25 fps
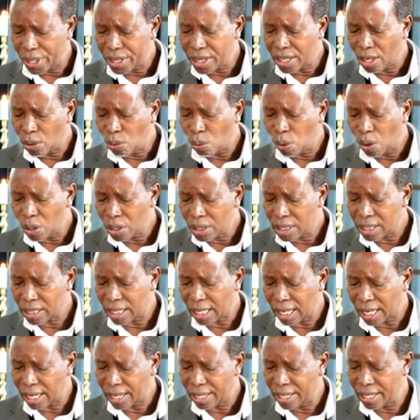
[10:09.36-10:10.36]
when the
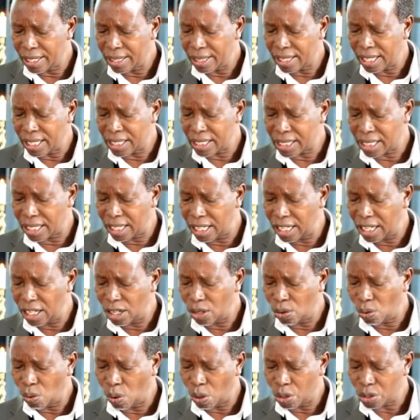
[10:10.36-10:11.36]
water in the
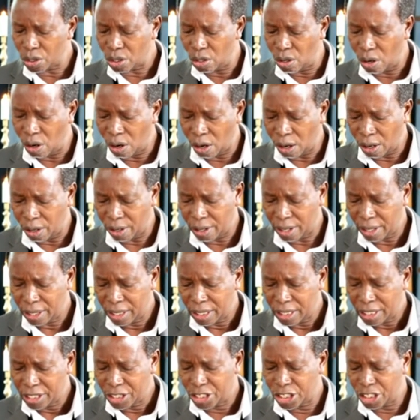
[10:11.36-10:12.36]
skin was
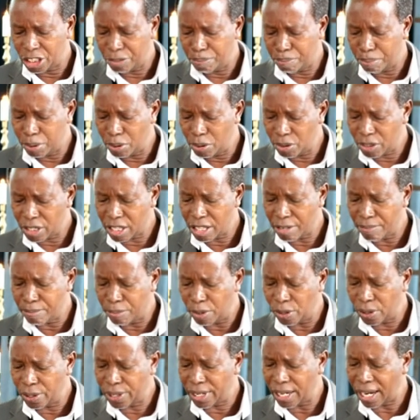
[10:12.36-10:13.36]
gone, she put the
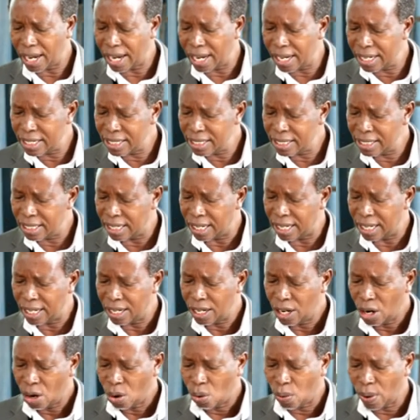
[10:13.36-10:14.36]
boy
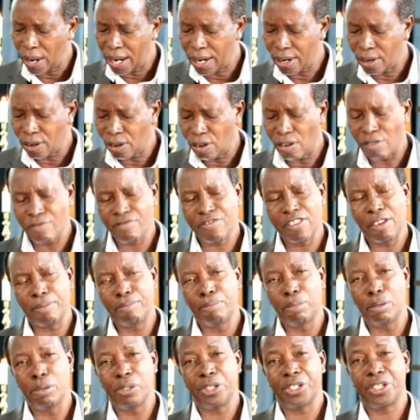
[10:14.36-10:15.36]
under one of
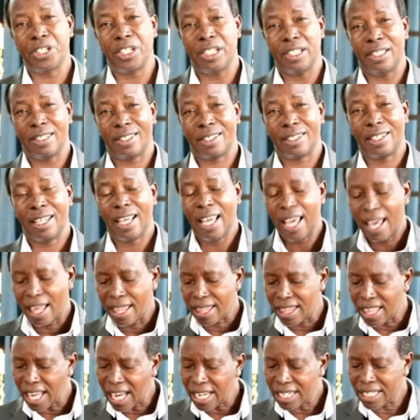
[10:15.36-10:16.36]
the bushes.
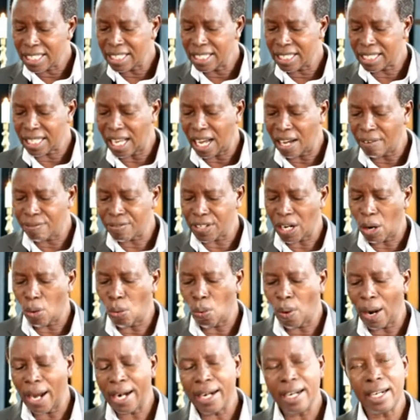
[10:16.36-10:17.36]
That is
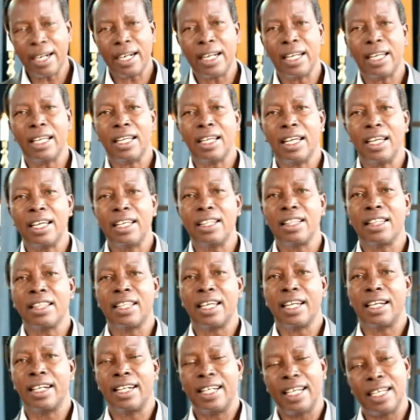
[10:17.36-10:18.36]
after wandering
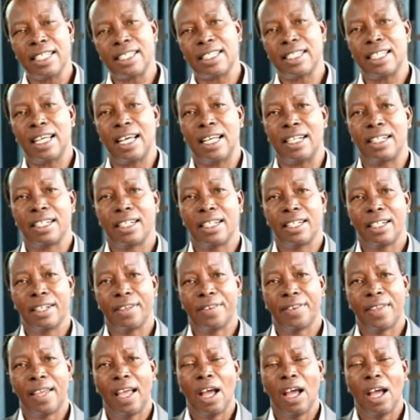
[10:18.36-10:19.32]
in the desert.